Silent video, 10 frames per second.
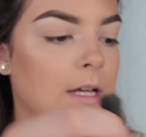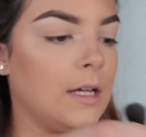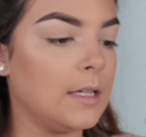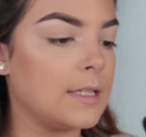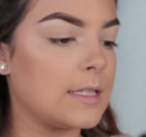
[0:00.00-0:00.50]

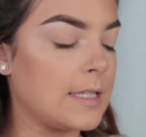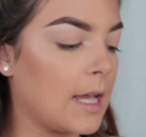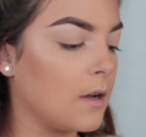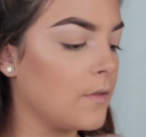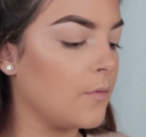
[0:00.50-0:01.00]
the
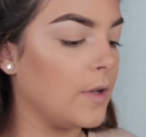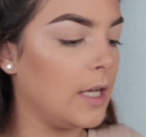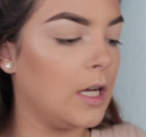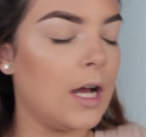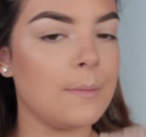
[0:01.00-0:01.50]
sake of the
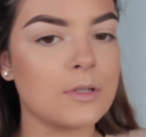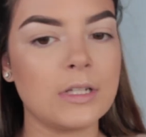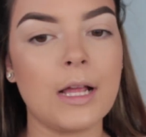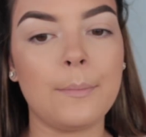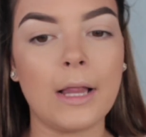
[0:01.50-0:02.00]
video, I'm just
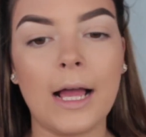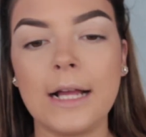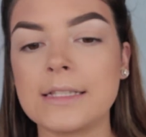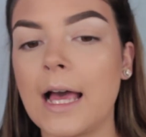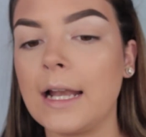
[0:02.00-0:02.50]
going to
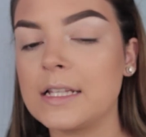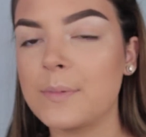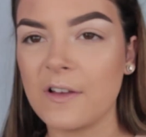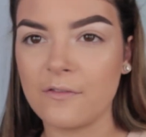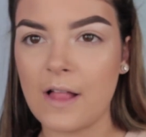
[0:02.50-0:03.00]
apply a tiny
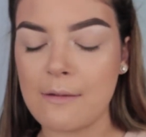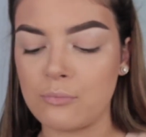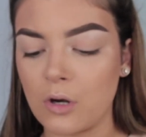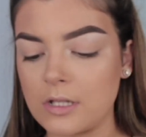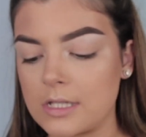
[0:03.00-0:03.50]
bit of
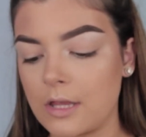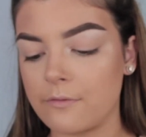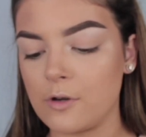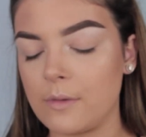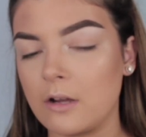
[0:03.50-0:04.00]
like bronzer
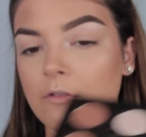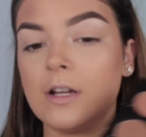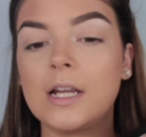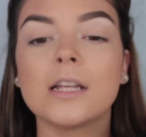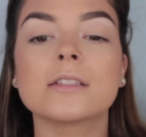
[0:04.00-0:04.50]
through my
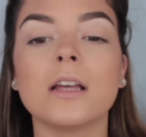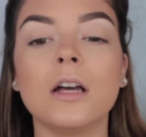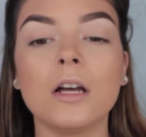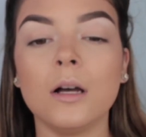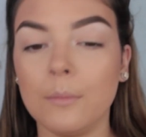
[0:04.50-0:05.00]
crease
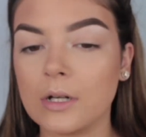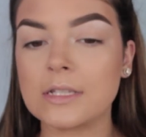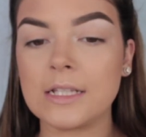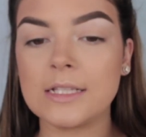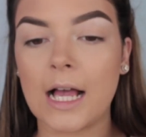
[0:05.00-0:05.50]

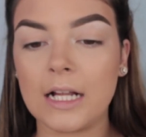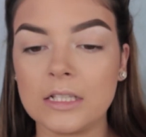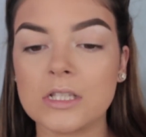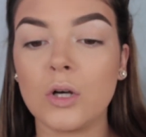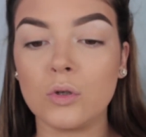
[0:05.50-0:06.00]
because these
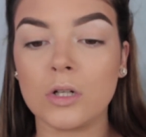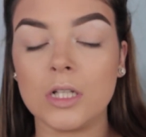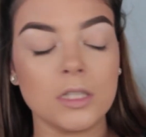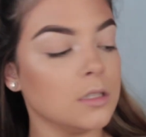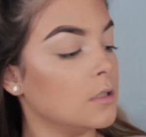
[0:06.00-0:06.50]
eyelids are
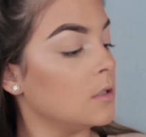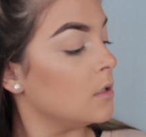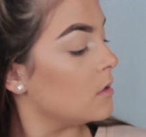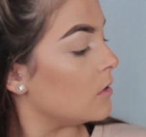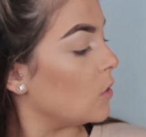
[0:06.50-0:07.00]
ugly.
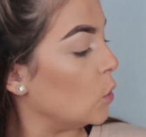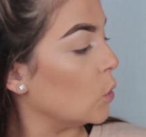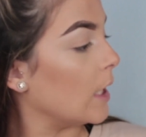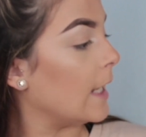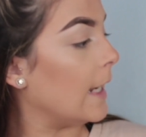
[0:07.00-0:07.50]

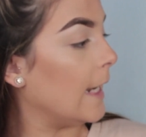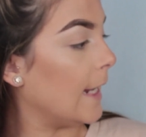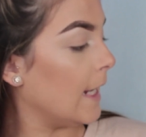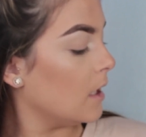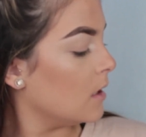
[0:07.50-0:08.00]

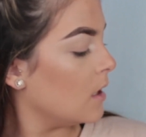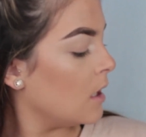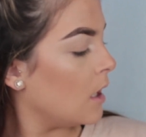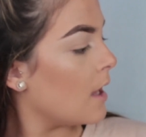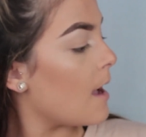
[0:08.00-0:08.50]
Ugly.
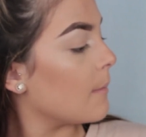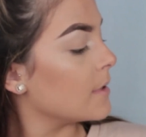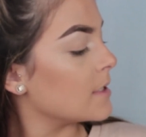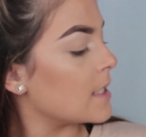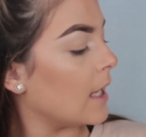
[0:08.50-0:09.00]
I'm
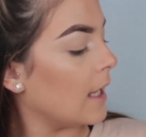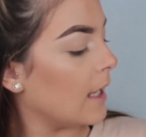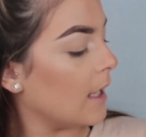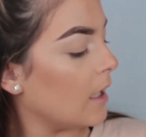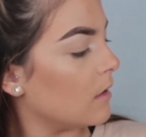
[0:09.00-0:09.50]
going to
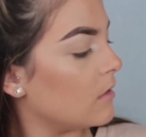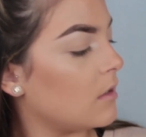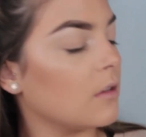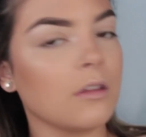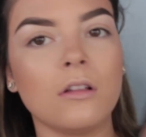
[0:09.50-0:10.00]
take,
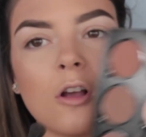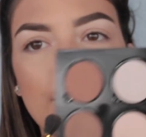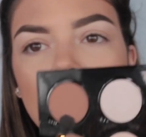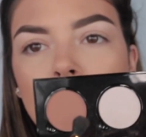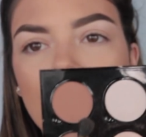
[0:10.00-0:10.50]
they all look a
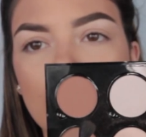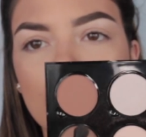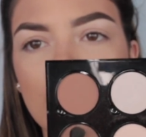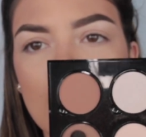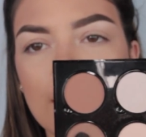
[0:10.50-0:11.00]
bit
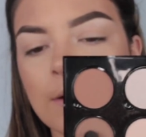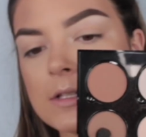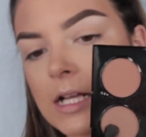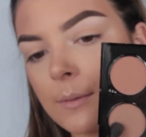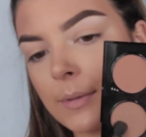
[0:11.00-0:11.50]
weird. I'm going
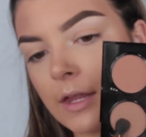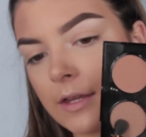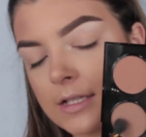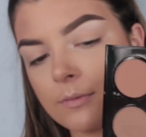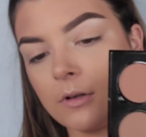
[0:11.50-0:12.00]
to take a bit of
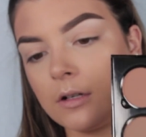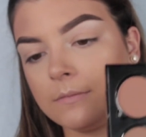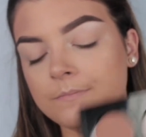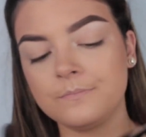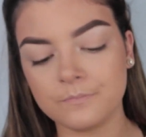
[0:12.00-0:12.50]
this
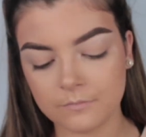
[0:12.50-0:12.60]
one.